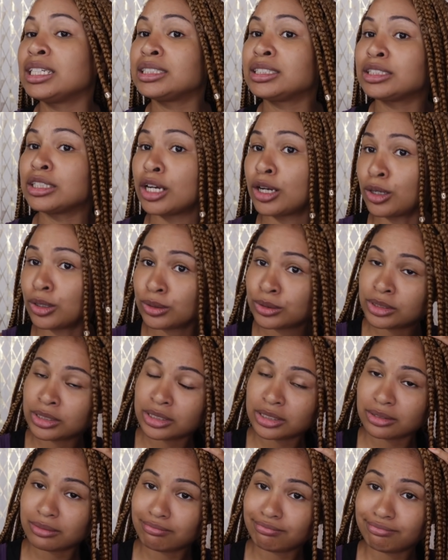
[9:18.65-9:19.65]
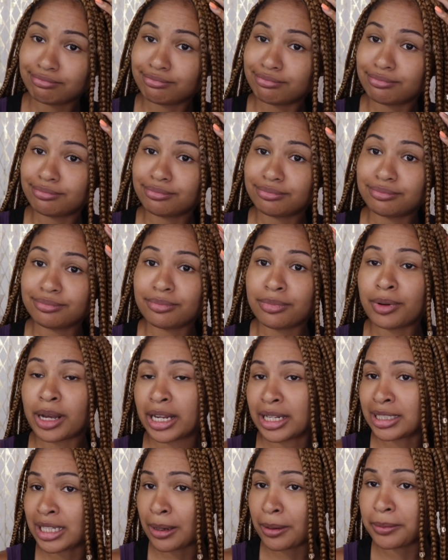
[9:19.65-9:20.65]
So
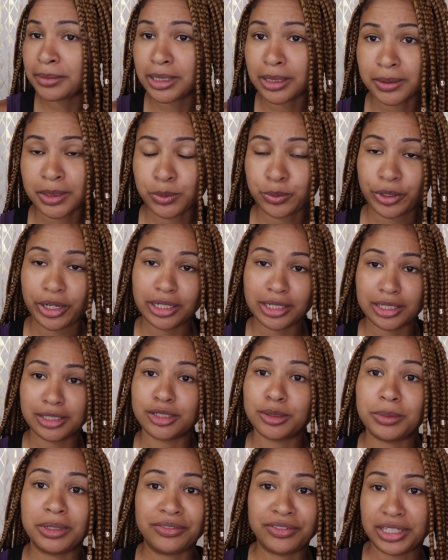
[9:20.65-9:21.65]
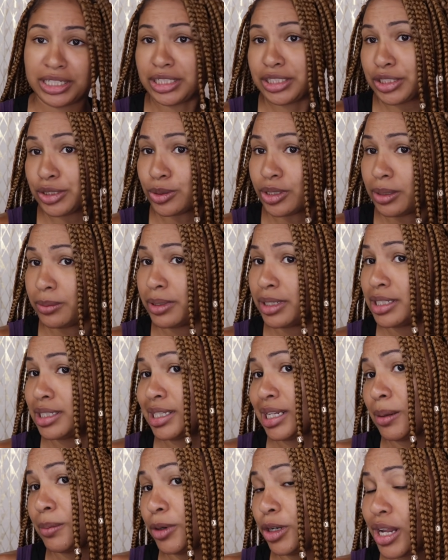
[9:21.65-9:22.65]
by the time I'm done spraying this, it'll be 15 to 20
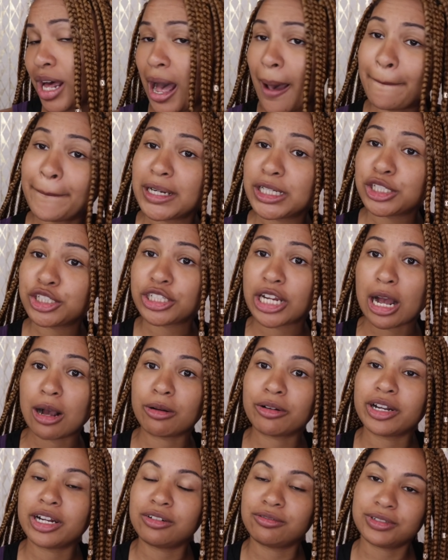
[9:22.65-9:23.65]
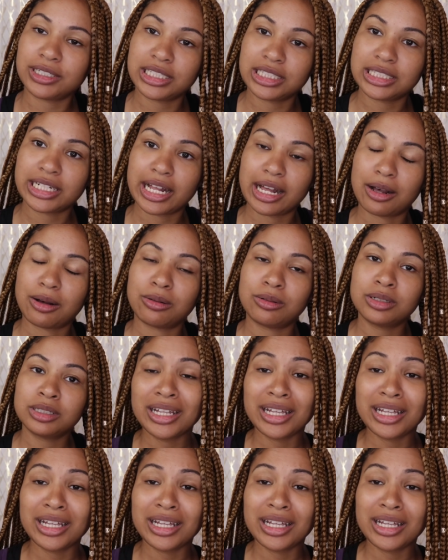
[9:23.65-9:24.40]
minutes, and I'm gonna hop in the shower and rinse it out.